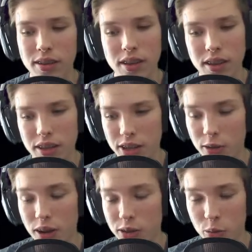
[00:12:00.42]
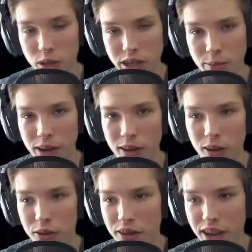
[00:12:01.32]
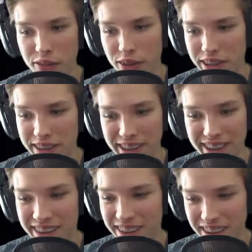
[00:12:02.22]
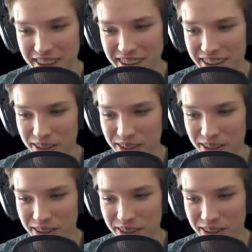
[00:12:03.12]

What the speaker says: so you don't have to worry about all the Netflix and,